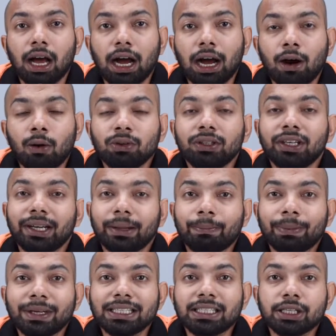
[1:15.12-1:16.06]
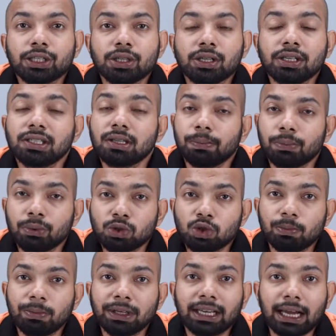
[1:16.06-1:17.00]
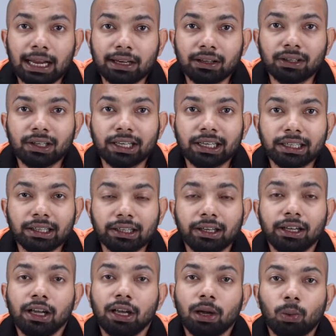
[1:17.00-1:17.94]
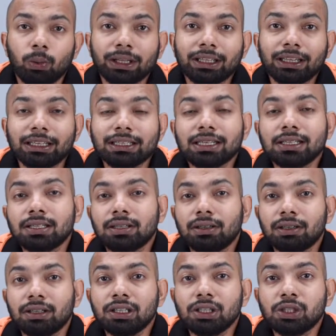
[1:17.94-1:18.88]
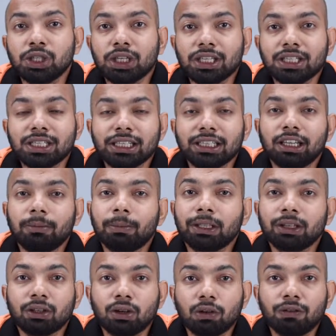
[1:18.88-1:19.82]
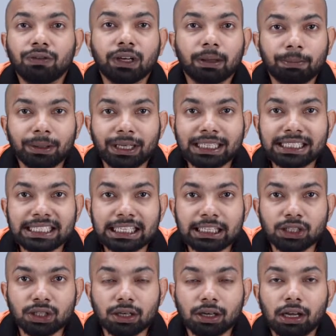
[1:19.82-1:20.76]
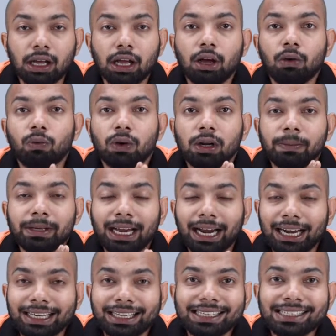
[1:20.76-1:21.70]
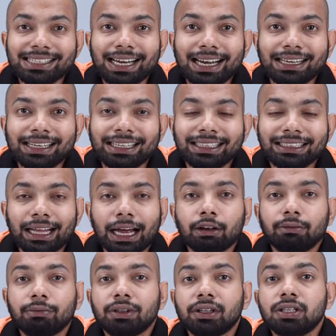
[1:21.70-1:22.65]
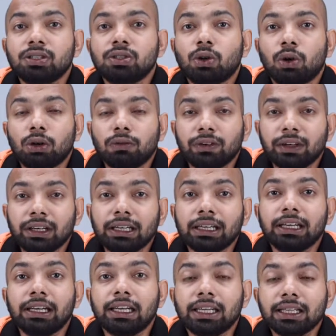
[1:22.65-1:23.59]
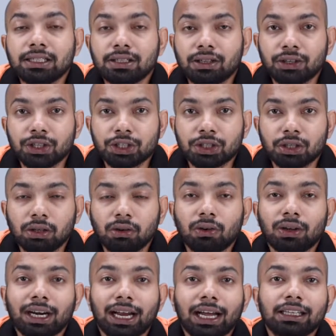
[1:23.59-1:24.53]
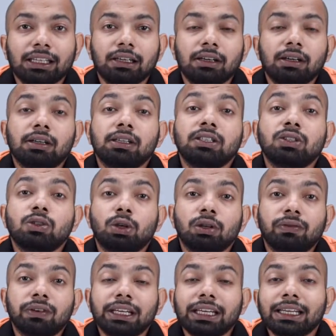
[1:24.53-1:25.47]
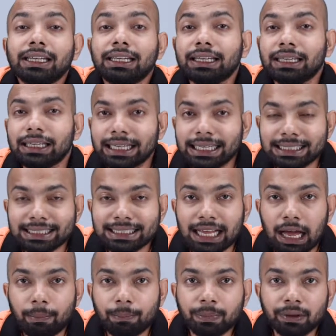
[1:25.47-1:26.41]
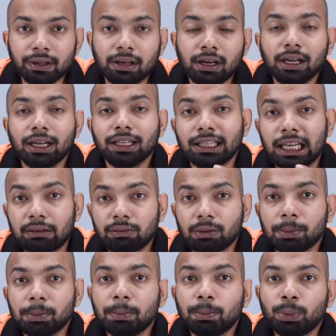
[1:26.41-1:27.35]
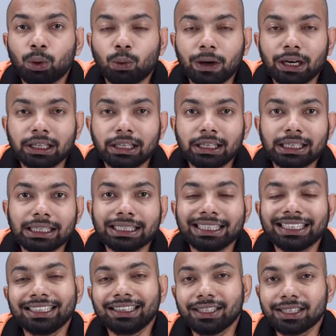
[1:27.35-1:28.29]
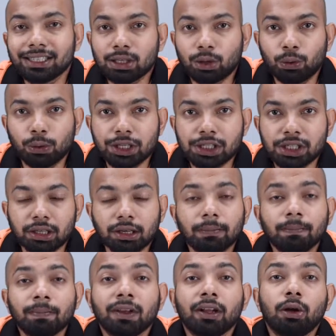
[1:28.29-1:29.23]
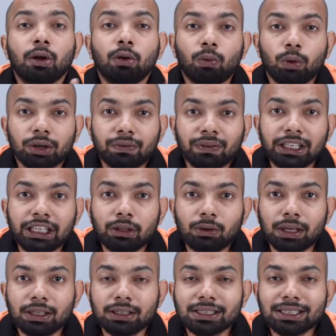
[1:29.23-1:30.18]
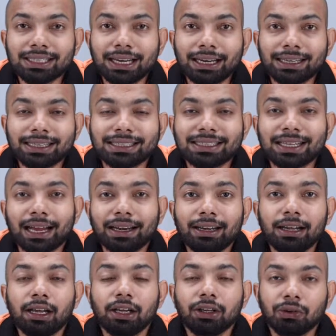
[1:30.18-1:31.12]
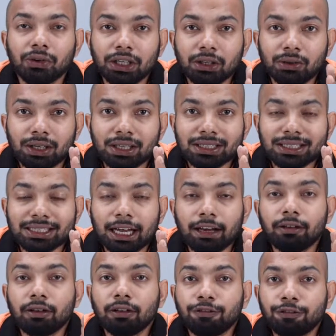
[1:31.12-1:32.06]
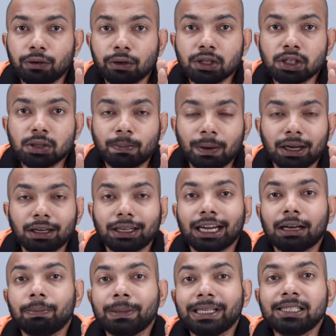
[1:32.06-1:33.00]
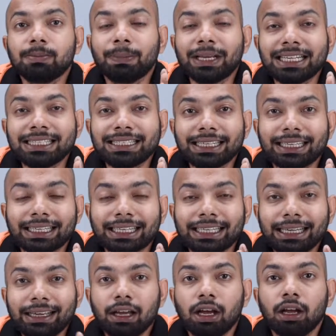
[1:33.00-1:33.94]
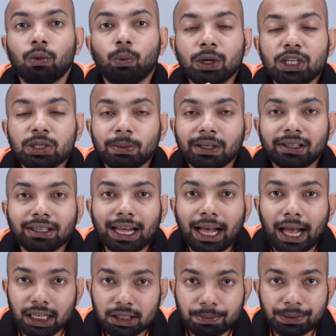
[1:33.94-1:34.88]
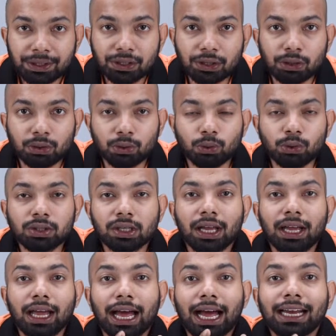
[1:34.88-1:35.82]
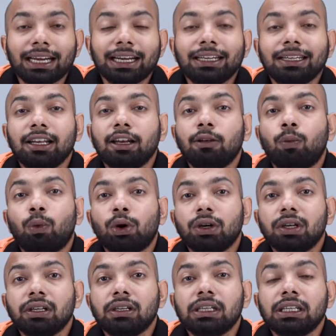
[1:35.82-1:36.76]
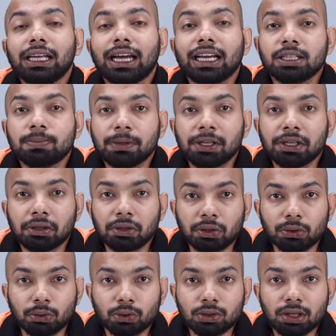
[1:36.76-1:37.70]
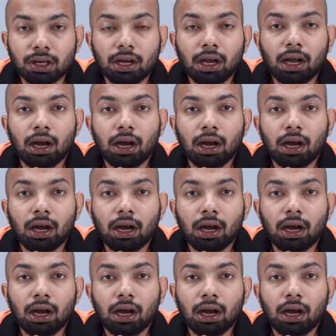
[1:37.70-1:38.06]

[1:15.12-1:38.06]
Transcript: how the depreciation is supposed to be calculated when there is a certain change in the method of depreciation. We'll be understanding that with the solving illustration, or rather a solving example that will be provided here in this question. What we need to understand is that you need to understand the first part, that means basically which method has been used and until what year it has been used.